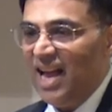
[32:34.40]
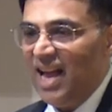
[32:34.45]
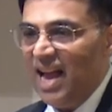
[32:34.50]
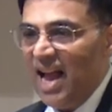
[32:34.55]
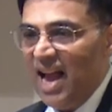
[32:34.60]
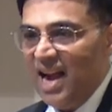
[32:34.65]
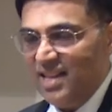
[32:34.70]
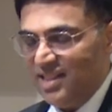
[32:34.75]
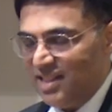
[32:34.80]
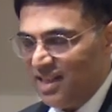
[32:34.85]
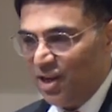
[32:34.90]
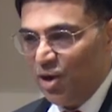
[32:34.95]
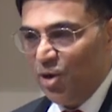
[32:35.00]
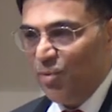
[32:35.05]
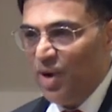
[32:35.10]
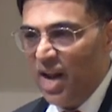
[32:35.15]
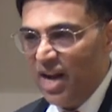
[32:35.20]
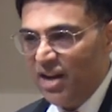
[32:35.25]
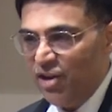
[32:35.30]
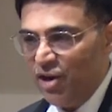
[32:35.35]
and it's
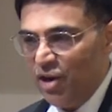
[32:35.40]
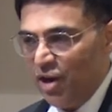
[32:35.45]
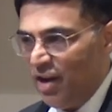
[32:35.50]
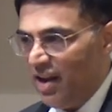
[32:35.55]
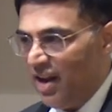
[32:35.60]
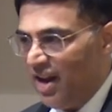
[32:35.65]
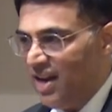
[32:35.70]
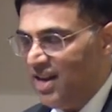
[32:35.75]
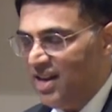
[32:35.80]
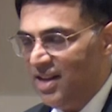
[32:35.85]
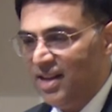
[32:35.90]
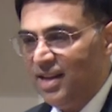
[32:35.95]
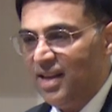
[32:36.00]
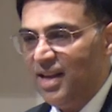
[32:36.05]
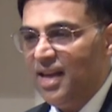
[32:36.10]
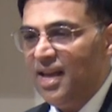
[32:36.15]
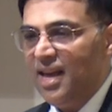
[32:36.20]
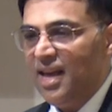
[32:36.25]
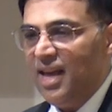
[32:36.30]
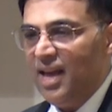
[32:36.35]
accumulated in your head.
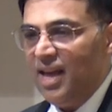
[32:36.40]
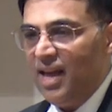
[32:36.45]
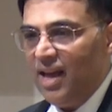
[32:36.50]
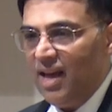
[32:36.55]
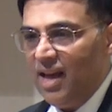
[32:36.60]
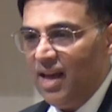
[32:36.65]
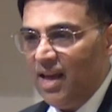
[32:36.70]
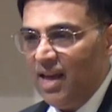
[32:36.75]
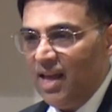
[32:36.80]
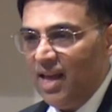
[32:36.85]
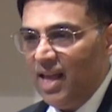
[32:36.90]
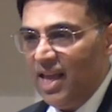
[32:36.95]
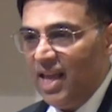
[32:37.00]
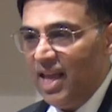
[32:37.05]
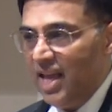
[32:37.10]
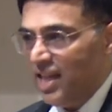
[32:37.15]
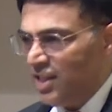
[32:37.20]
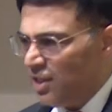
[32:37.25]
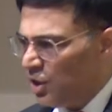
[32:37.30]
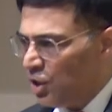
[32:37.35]

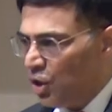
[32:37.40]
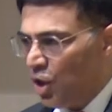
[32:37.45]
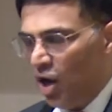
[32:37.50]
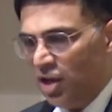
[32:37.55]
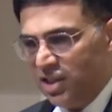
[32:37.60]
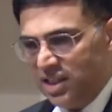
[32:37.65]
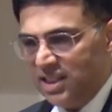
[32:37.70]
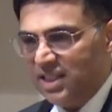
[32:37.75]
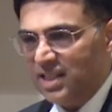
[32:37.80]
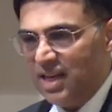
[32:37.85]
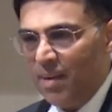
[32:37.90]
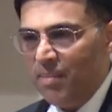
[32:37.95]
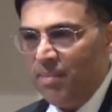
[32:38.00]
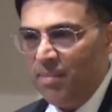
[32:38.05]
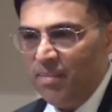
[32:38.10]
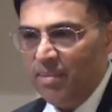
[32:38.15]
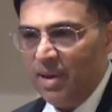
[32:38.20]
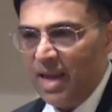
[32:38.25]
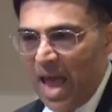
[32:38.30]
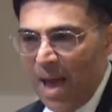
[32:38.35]
It's got
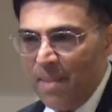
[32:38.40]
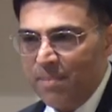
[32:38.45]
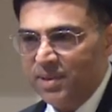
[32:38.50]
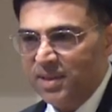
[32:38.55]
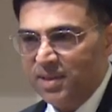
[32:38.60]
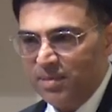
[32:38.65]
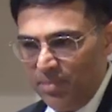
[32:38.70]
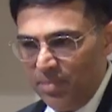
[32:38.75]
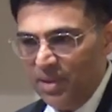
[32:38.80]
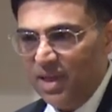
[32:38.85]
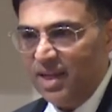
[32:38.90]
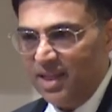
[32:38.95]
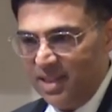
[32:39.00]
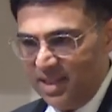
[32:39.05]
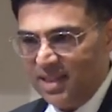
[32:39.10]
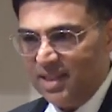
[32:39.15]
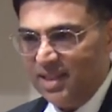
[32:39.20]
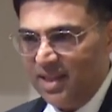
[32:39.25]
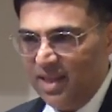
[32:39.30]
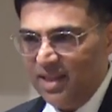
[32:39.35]
some gaps, but
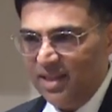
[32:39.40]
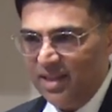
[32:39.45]
it's